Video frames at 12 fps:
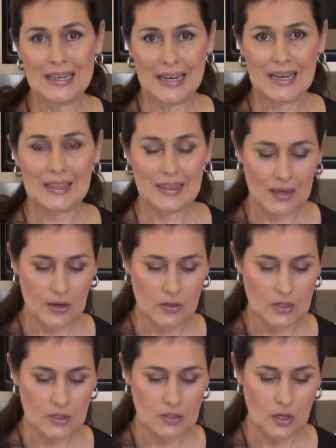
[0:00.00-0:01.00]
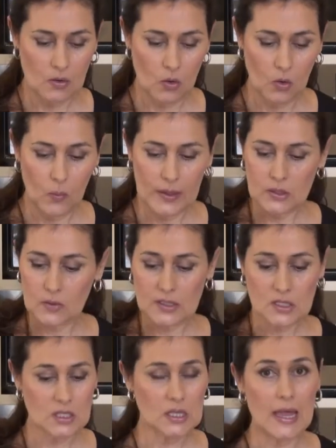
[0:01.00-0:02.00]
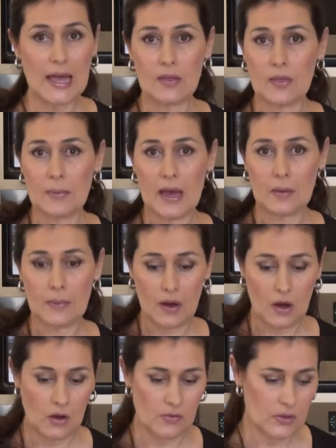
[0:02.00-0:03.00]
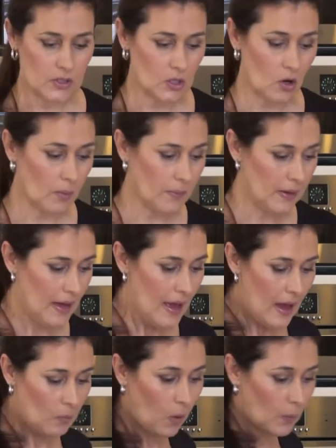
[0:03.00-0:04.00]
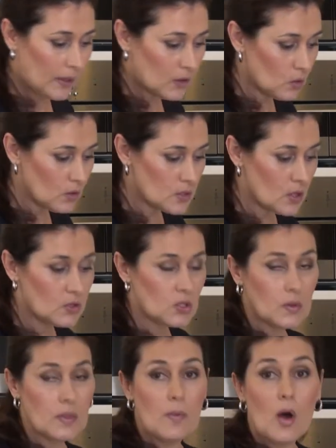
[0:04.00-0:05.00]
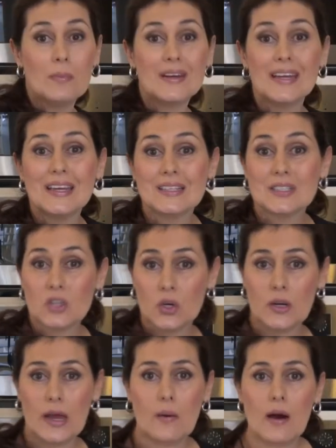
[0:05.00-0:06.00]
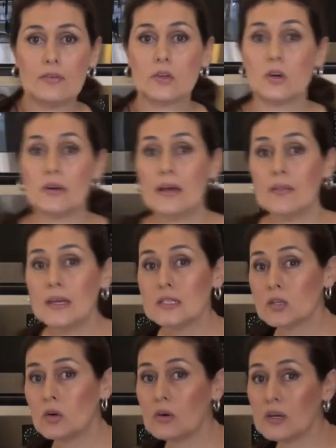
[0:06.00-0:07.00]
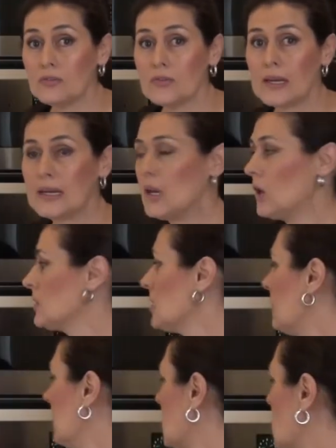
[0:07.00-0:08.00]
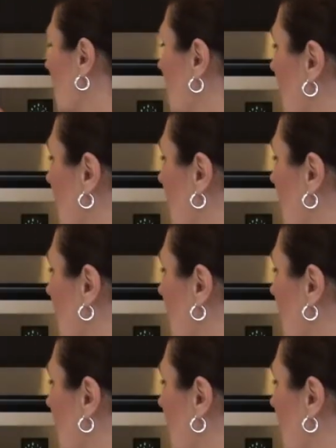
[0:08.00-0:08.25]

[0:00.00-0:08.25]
anything else. So all we do is just lay the paper over the top. And what we can also do at the moment is turn our oven on. Now these cook at a fairly low temperature,